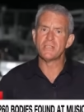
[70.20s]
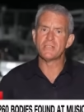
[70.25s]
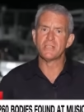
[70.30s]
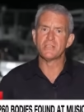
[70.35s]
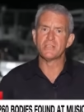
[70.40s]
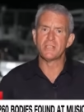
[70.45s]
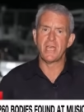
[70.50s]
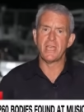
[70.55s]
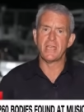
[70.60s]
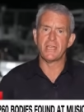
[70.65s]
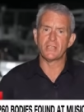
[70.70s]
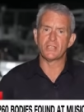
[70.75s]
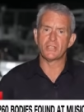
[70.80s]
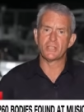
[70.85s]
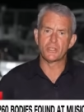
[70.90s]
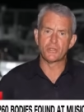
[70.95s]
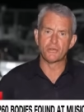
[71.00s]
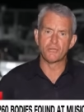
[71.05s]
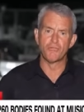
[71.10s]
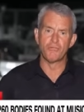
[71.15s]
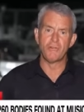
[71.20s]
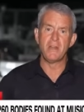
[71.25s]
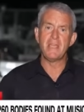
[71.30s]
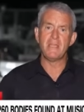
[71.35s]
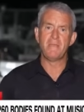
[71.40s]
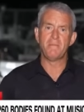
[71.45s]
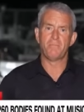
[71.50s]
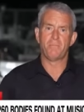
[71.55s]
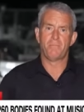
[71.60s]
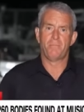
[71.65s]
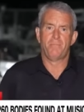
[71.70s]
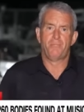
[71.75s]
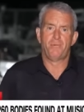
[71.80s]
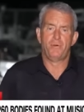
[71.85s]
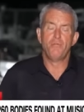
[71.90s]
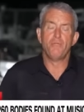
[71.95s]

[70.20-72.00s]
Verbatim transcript: is extreme br